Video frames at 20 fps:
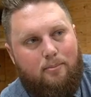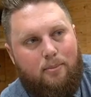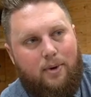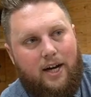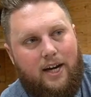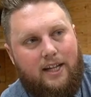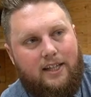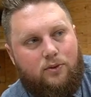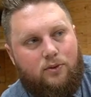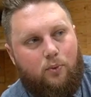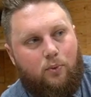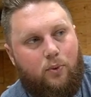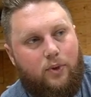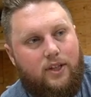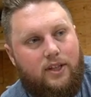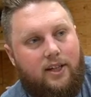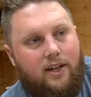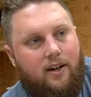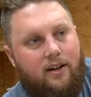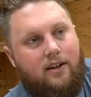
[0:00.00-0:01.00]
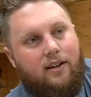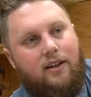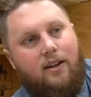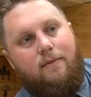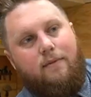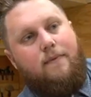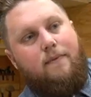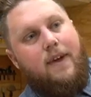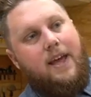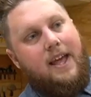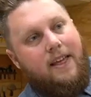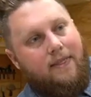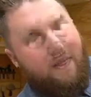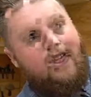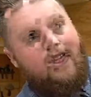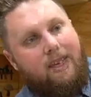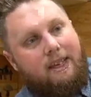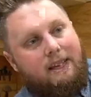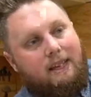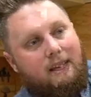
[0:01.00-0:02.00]
But it's really hard to convey
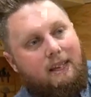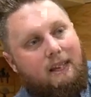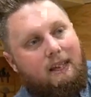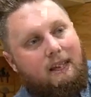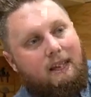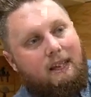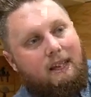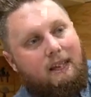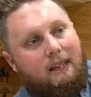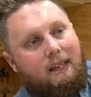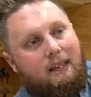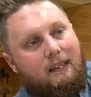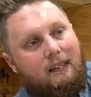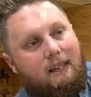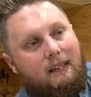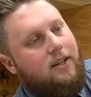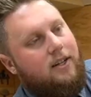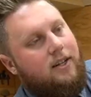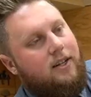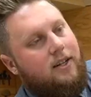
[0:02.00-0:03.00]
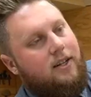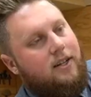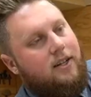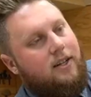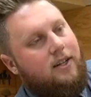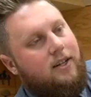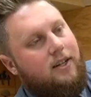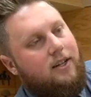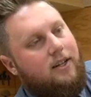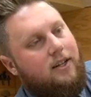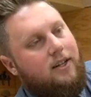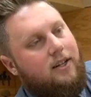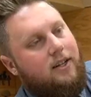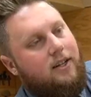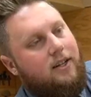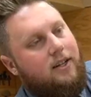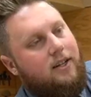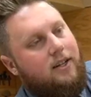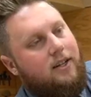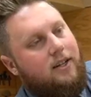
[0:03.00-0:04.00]
that to, you know,
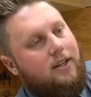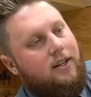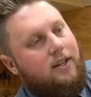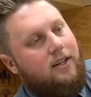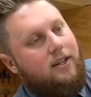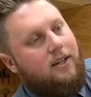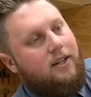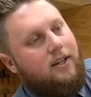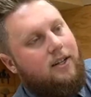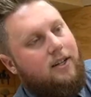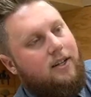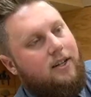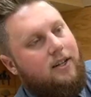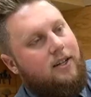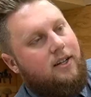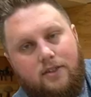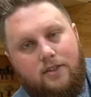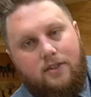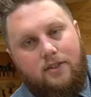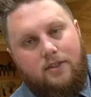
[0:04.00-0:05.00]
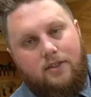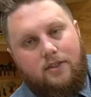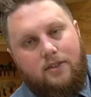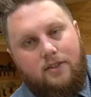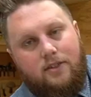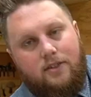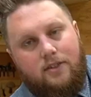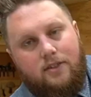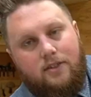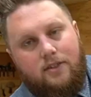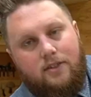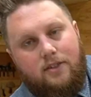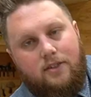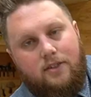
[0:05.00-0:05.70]
over hundreds of customers.